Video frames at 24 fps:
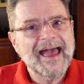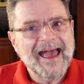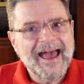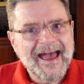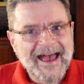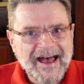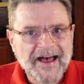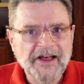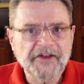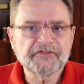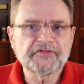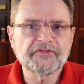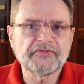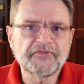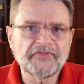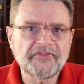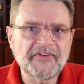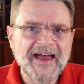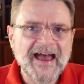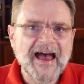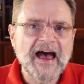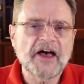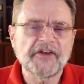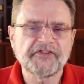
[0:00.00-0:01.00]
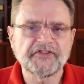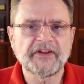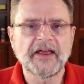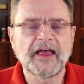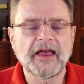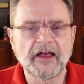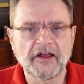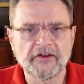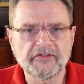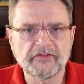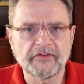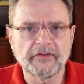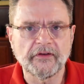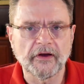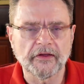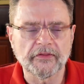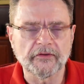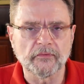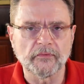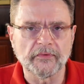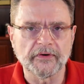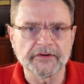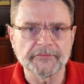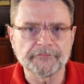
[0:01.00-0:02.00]
as fast as the
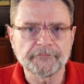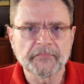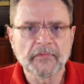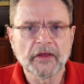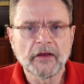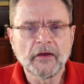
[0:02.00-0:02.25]
other one.